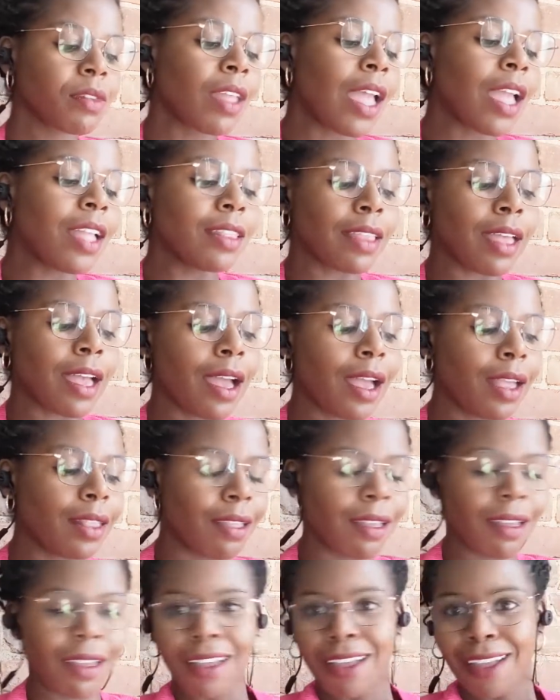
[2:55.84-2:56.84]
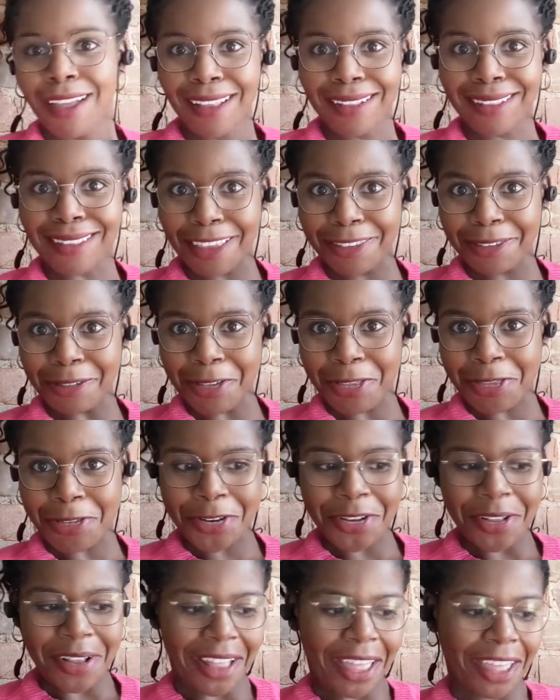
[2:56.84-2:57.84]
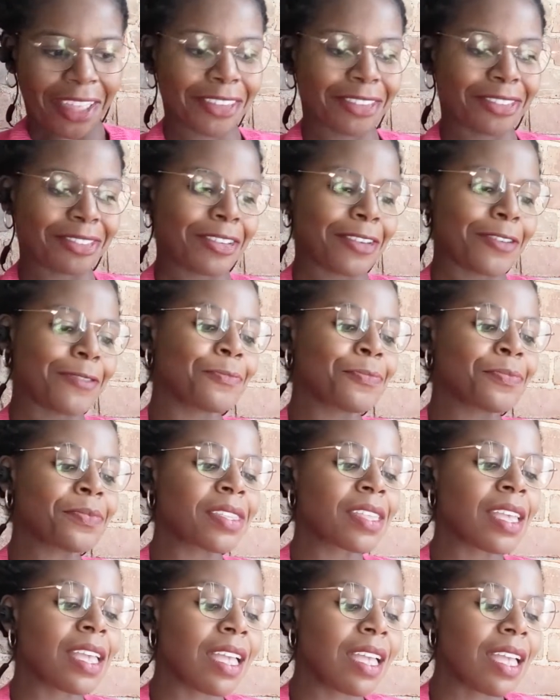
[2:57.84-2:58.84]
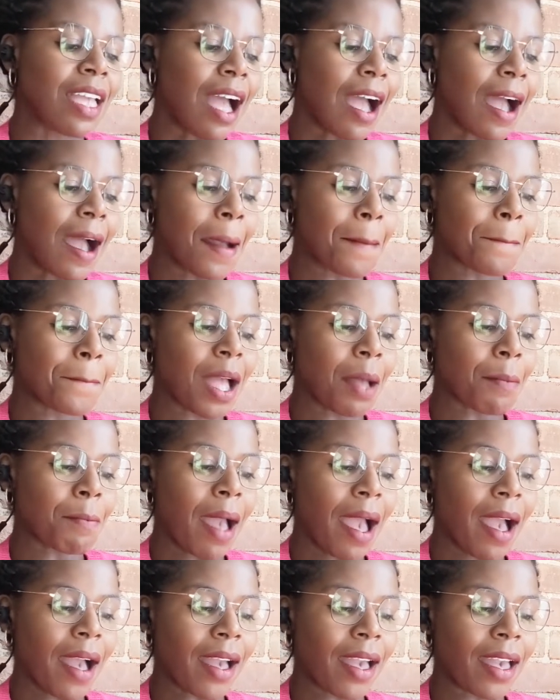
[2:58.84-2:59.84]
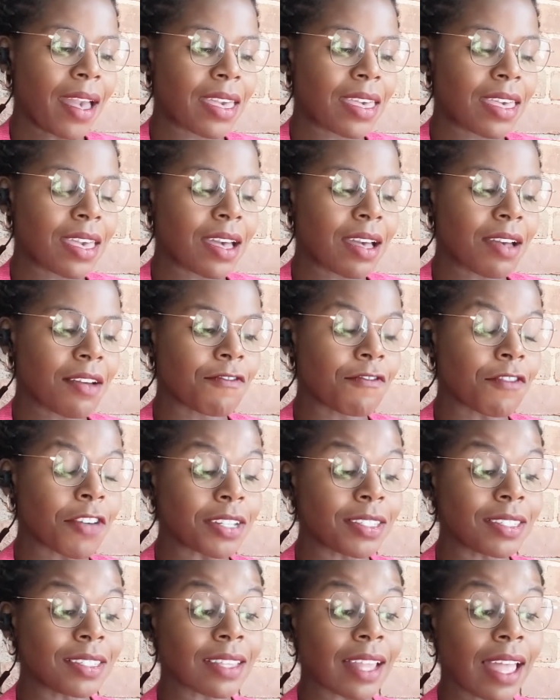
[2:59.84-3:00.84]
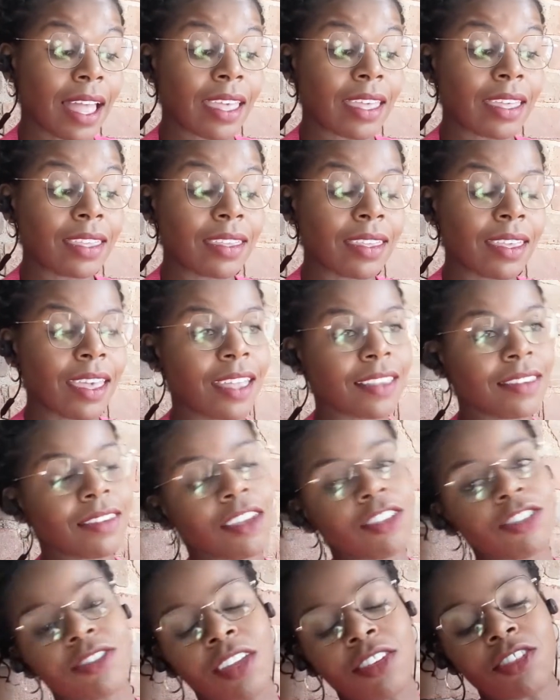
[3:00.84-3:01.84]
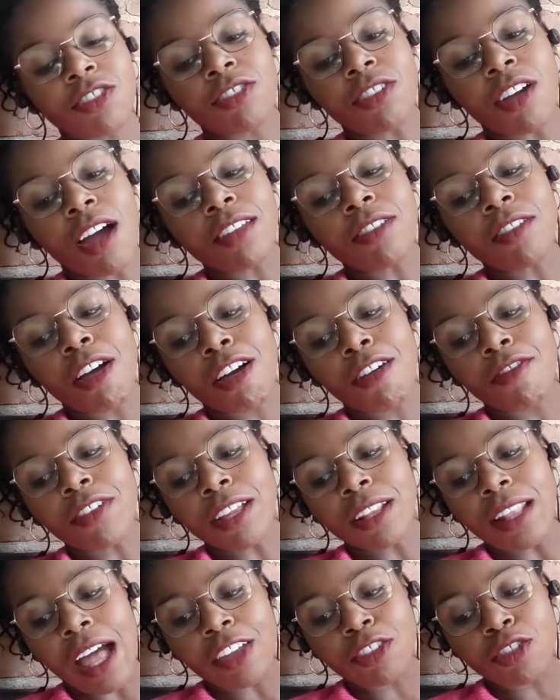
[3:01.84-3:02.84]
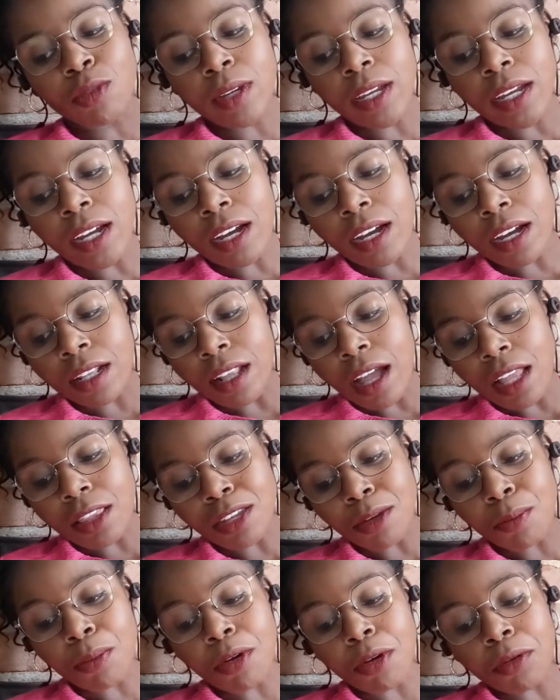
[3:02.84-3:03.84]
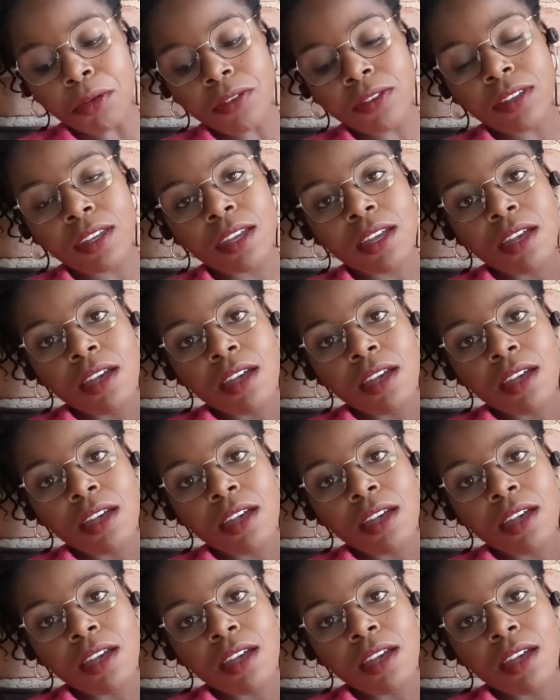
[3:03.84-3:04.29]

And then let's go through the likes. So my first like, it's the shot of Galadriel on the boat